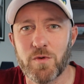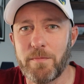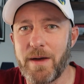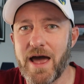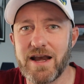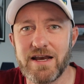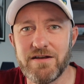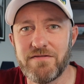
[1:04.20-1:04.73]

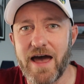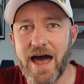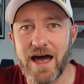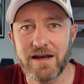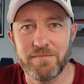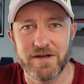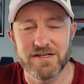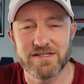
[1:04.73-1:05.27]
repetitive
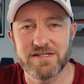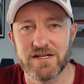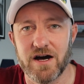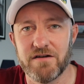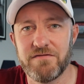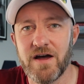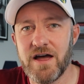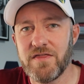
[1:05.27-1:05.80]
admin
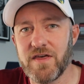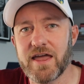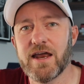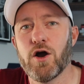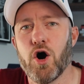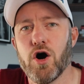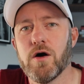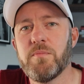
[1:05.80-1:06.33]
stuff that can
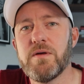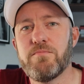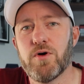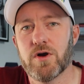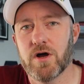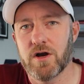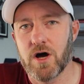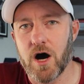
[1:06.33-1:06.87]
all be put
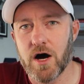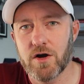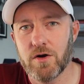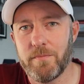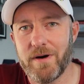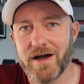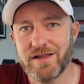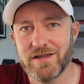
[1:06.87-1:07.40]
on
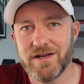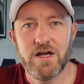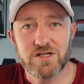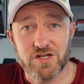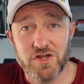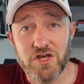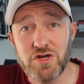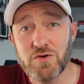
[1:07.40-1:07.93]
autopilot
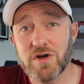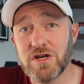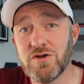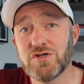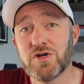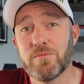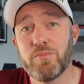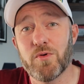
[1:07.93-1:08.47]
so that you can use
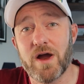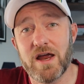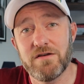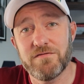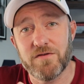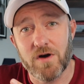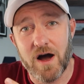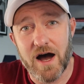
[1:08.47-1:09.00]
your brain
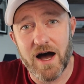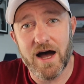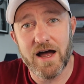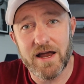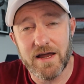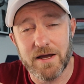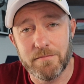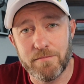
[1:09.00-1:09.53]
for high
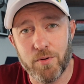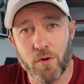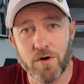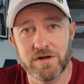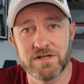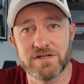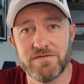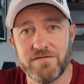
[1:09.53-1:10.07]

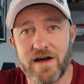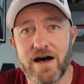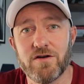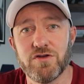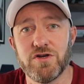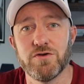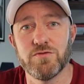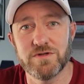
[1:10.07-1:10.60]
important
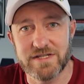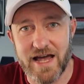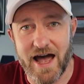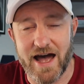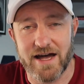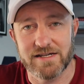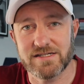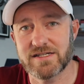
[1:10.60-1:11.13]
value
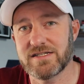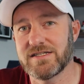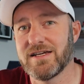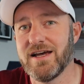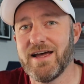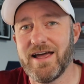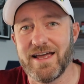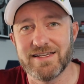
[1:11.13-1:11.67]
tasks
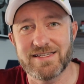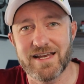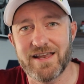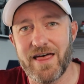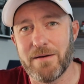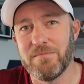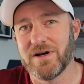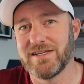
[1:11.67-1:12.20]
instead of
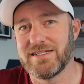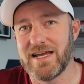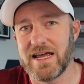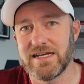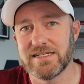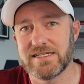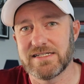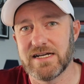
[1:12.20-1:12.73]
that
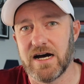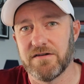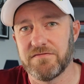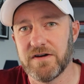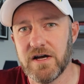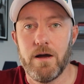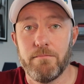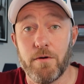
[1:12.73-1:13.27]
mundane
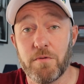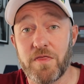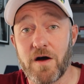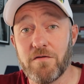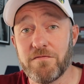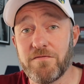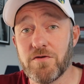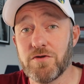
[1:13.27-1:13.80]
stuff. But
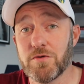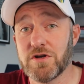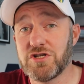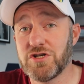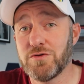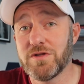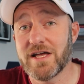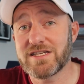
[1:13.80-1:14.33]
without further
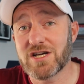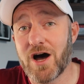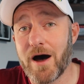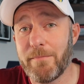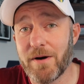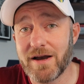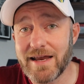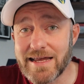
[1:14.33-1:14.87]
ado, let's hop
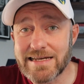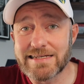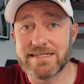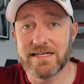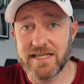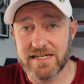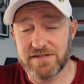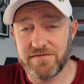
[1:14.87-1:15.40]
on into
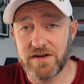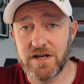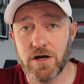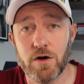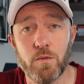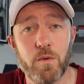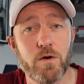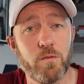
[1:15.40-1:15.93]
this video
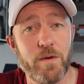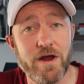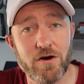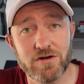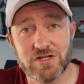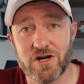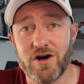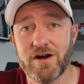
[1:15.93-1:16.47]
where we are
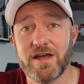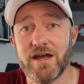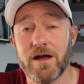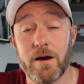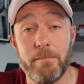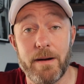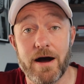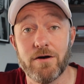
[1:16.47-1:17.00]
talking
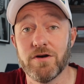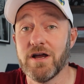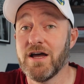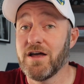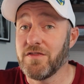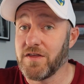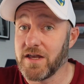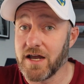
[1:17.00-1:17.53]
about
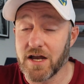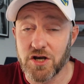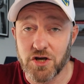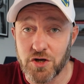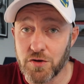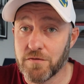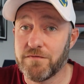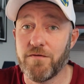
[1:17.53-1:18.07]
the
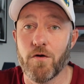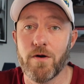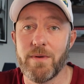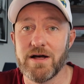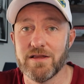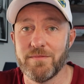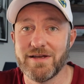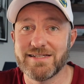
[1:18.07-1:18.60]
new form
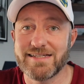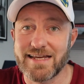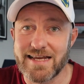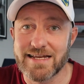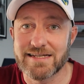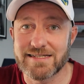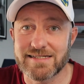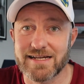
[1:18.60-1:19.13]
elements
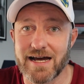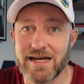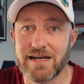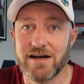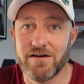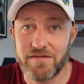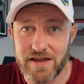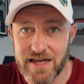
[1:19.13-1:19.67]
inside
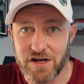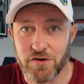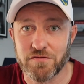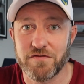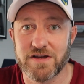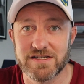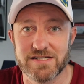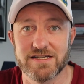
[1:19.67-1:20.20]
of
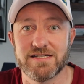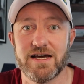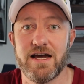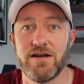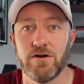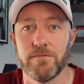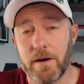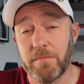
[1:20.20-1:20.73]
Interface
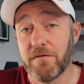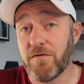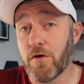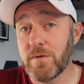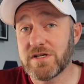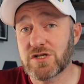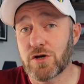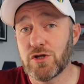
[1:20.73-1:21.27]
Designer. Before
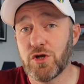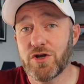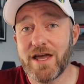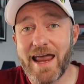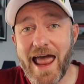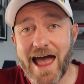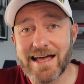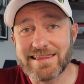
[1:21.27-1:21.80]
we start
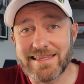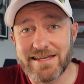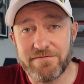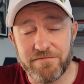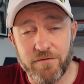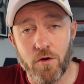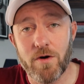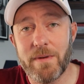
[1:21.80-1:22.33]
looking at the
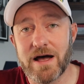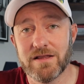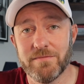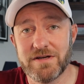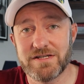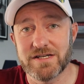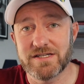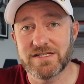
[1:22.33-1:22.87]
form
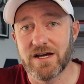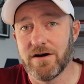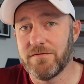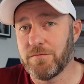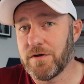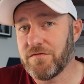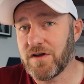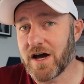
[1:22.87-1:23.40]
element itself,
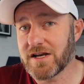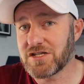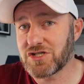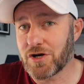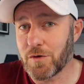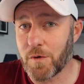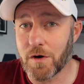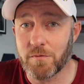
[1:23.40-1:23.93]
we've got to
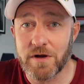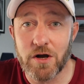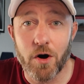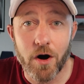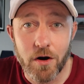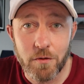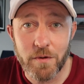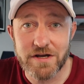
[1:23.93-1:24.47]
start where we
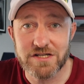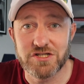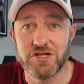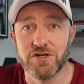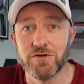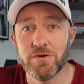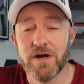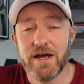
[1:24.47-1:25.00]
always
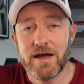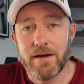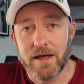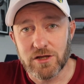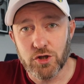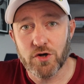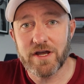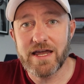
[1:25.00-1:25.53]
do,
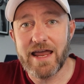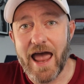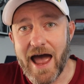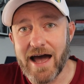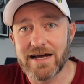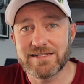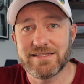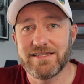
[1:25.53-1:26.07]
looking
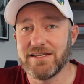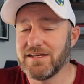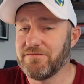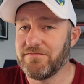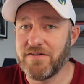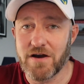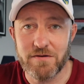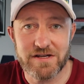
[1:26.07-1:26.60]
at the
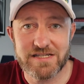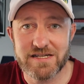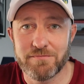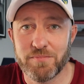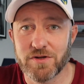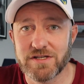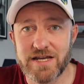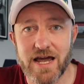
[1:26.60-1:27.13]
very
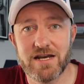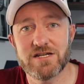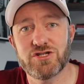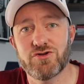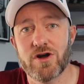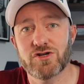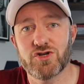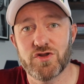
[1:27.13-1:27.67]
simple data
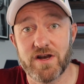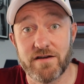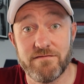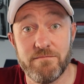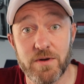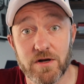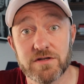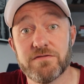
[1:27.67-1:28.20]
structure that I've
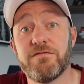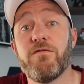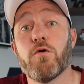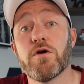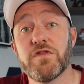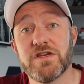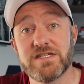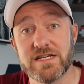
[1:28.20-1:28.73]
built
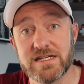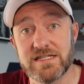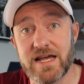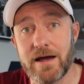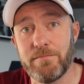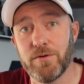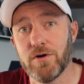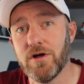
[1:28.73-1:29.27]
for this
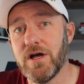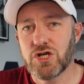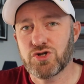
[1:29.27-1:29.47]
example.